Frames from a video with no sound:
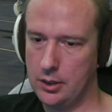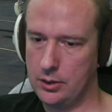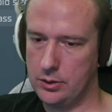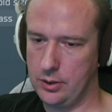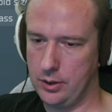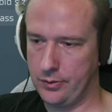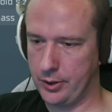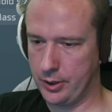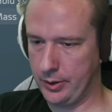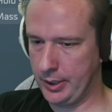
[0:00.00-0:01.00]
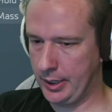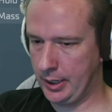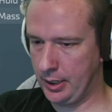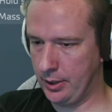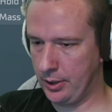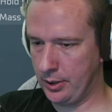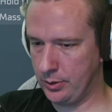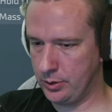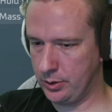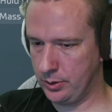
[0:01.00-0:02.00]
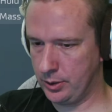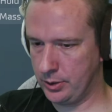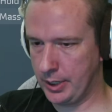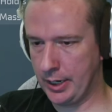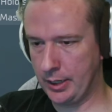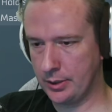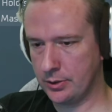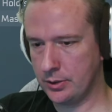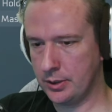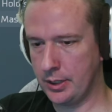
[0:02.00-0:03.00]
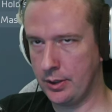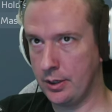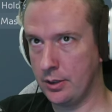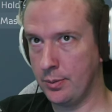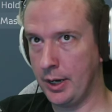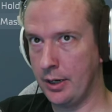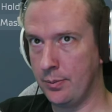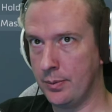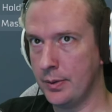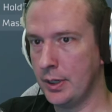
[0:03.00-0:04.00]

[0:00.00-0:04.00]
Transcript: So if you go in here and you go to your settings down here at the bottom,